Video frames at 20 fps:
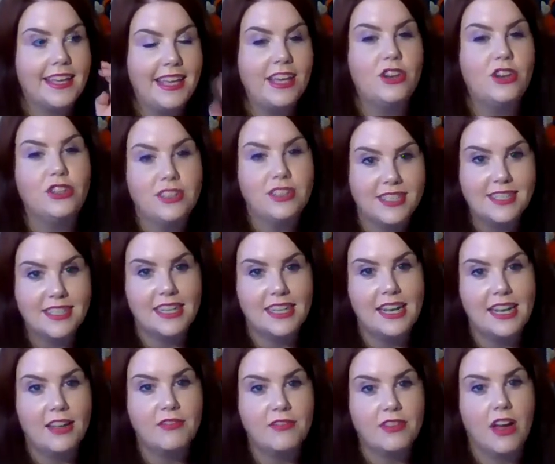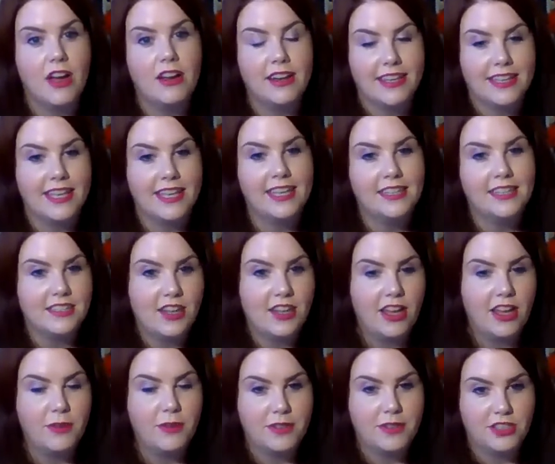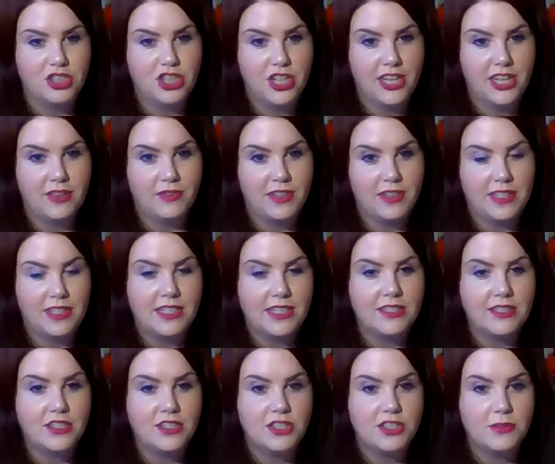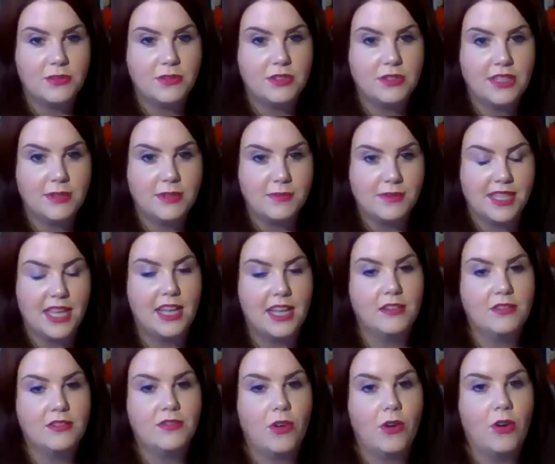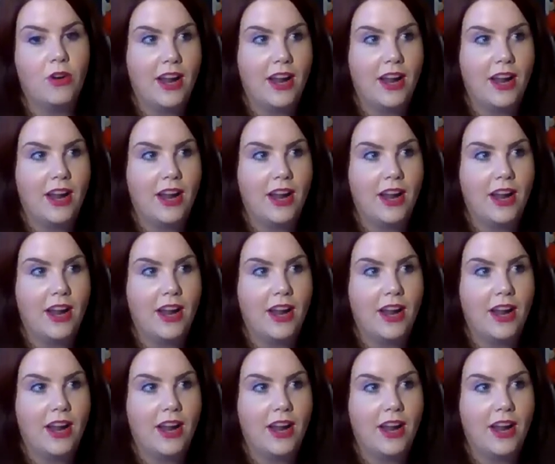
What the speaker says: he could still have gone and killed Tywin and Shay if he needed to himself,